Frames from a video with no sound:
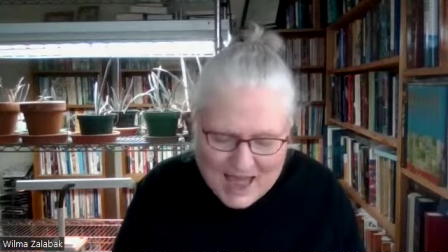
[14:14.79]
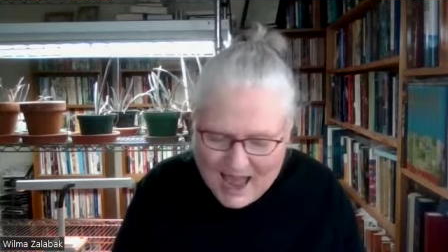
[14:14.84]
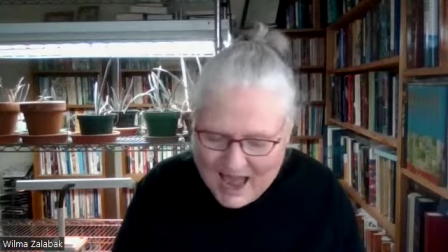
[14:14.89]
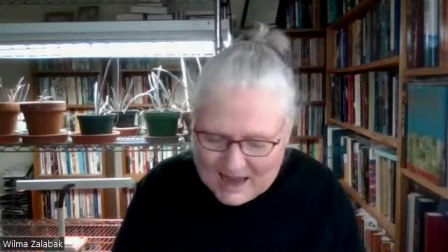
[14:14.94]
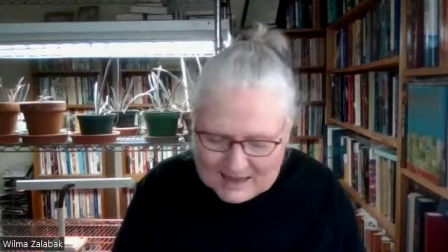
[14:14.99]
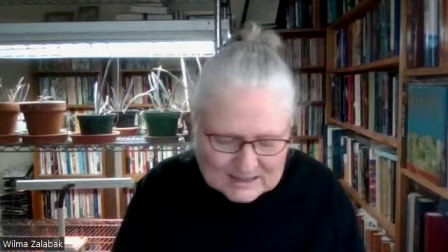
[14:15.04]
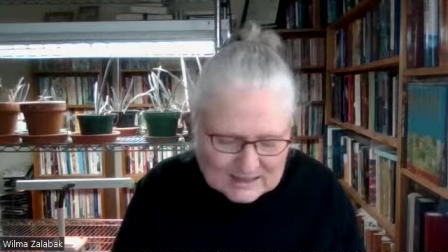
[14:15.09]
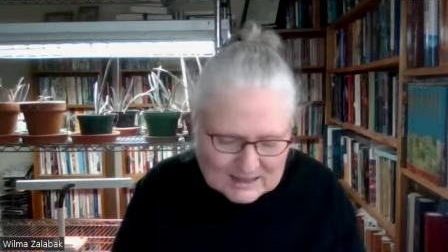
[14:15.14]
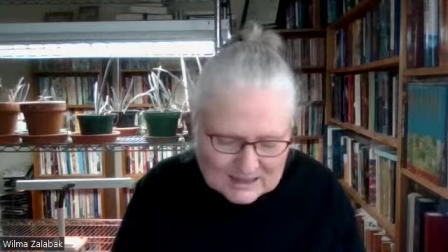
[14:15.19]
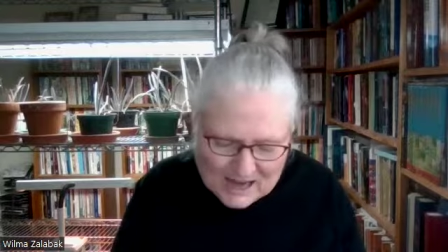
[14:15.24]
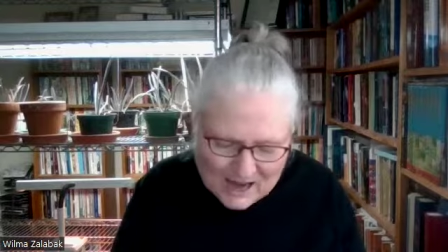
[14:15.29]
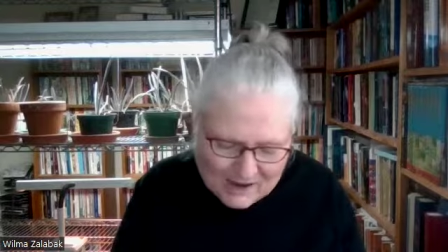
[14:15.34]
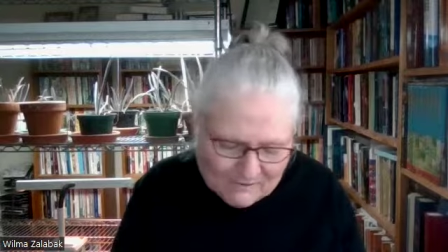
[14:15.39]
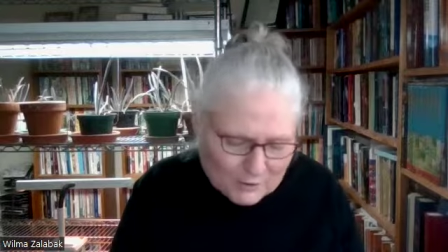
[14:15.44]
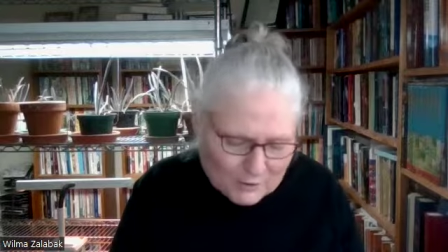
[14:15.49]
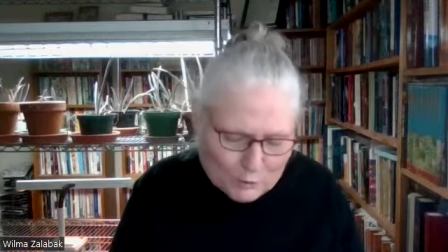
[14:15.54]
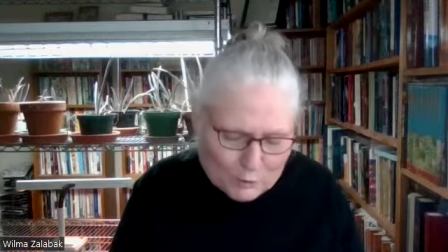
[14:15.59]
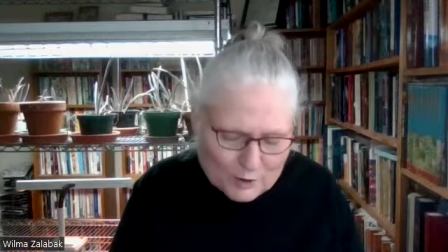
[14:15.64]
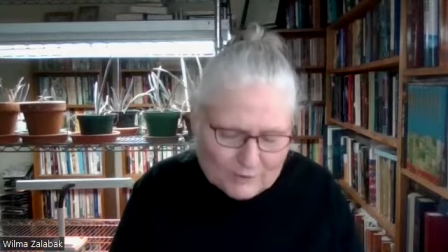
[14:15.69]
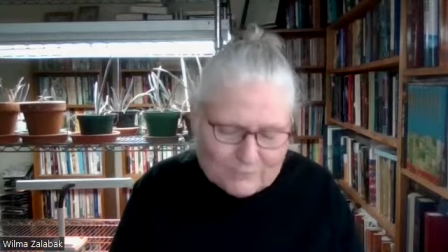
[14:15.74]
and
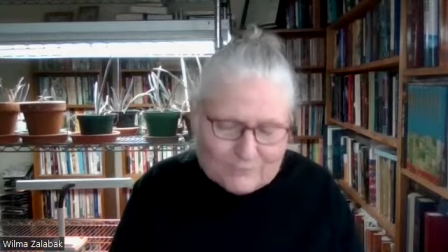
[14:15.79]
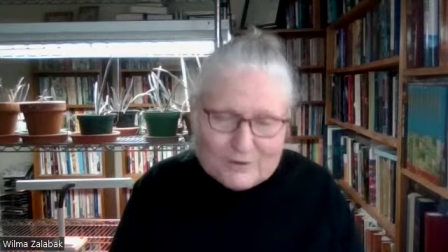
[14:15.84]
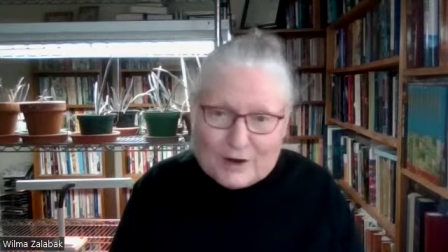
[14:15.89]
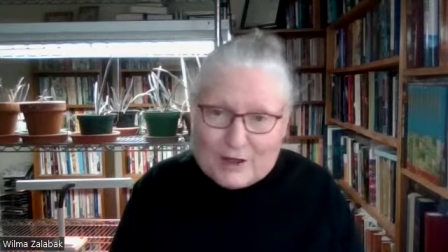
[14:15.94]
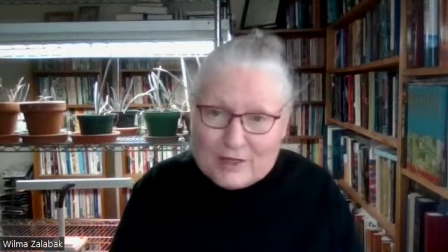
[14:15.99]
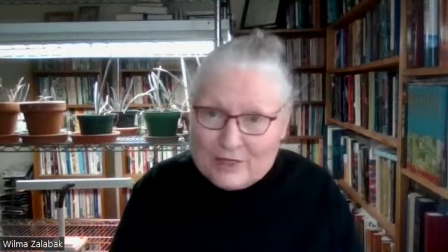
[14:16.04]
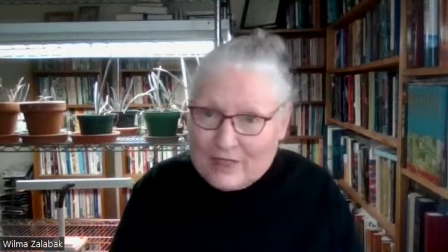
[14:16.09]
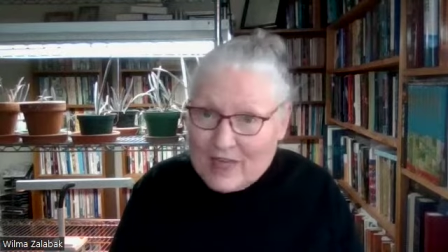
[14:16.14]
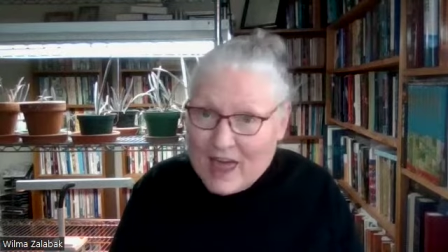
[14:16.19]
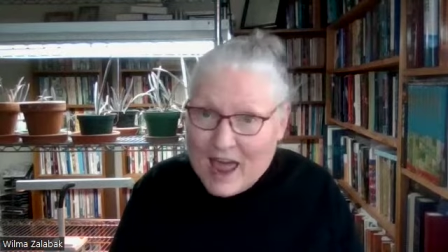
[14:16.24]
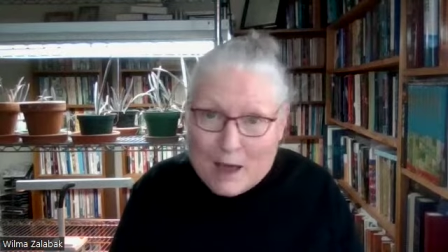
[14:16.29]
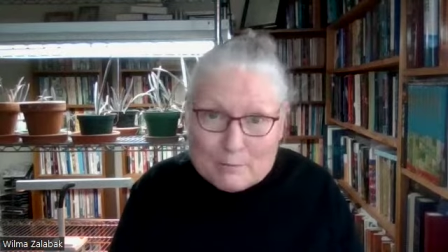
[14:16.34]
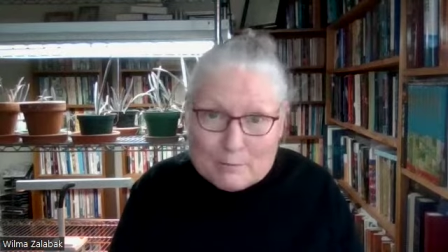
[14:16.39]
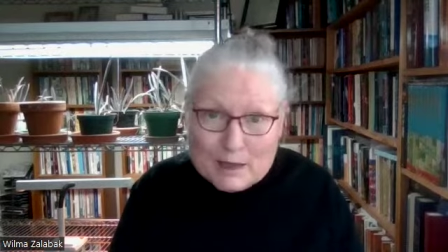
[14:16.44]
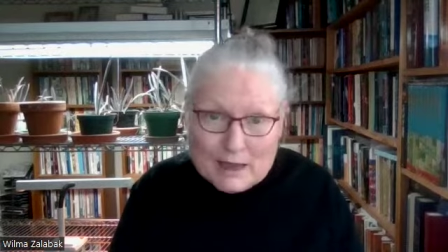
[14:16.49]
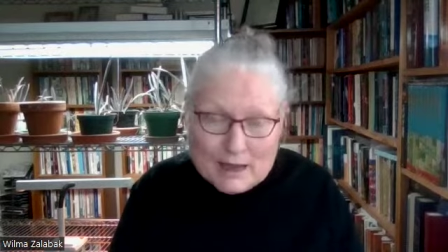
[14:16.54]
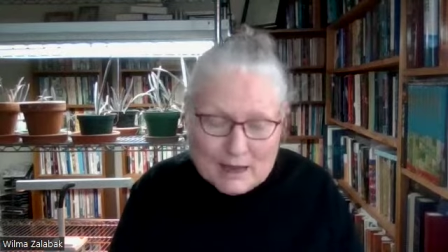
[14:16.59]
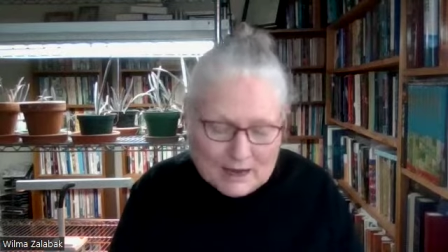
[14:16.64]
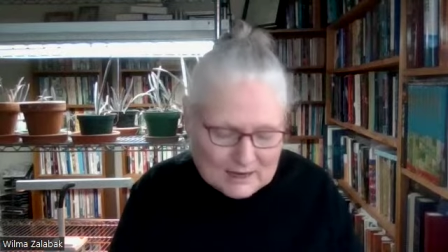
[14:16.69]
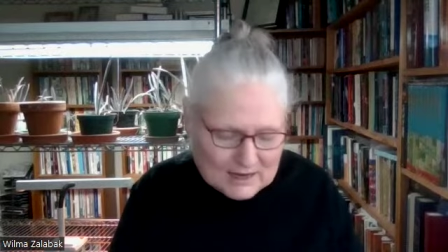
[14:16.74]
never work for that
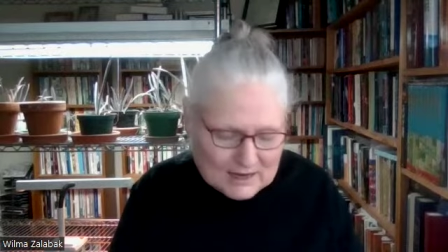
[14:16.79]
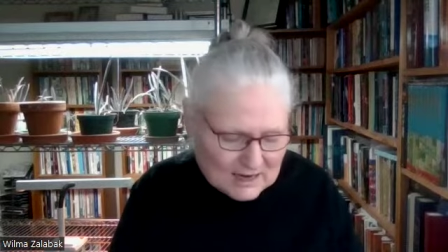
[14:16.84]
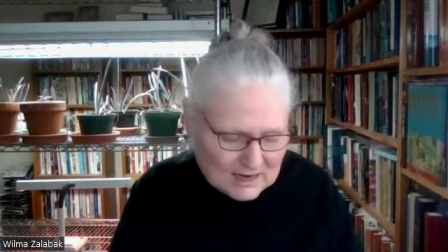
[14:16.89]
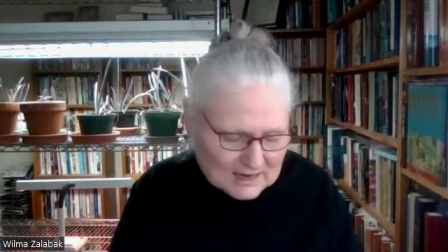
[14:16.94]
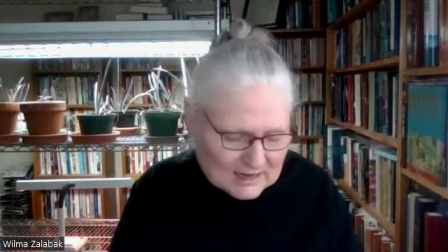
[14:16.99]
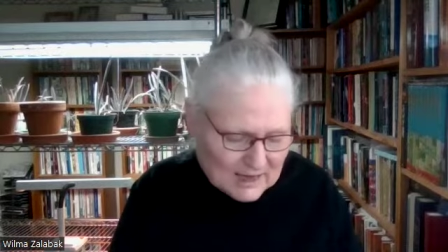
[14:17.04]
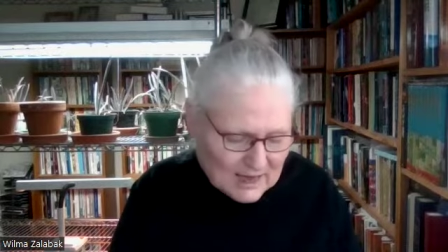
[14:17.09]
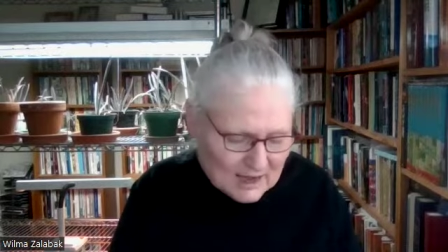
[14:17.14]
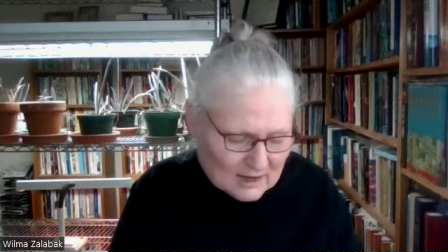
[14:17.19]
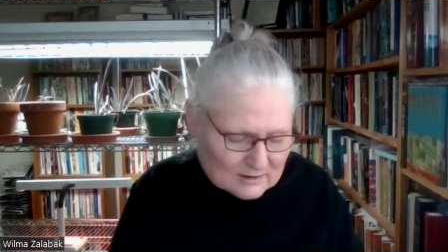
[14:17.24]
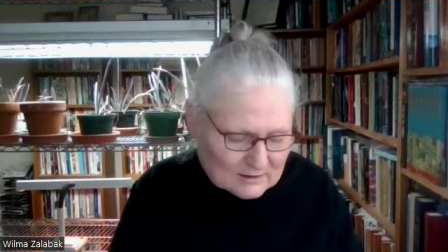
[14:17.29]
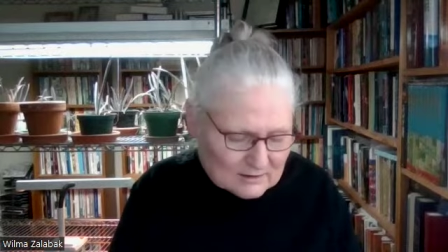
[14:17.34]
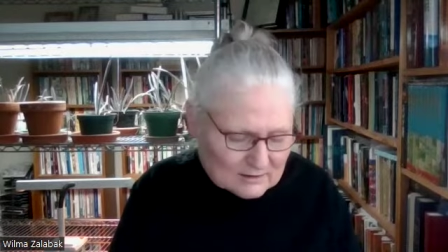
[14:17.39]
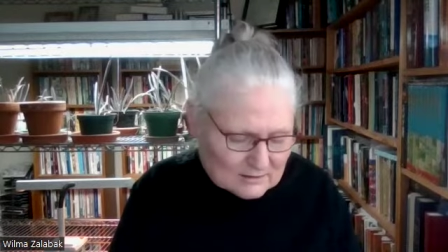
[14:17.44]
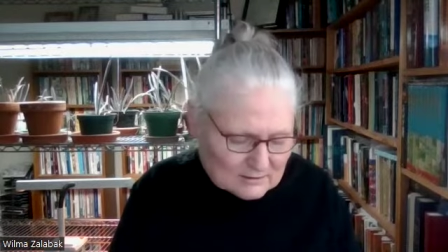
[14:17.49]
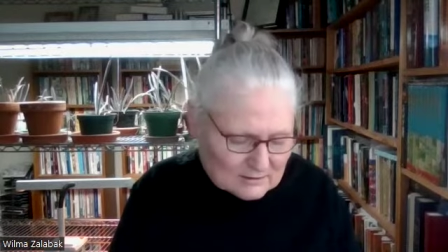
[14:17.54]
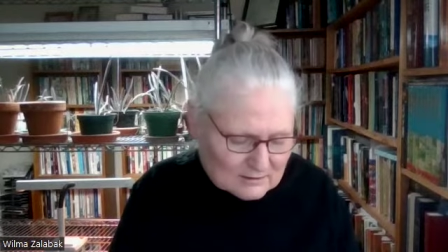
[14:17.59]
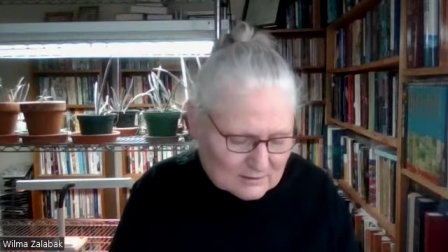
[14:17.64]
man again,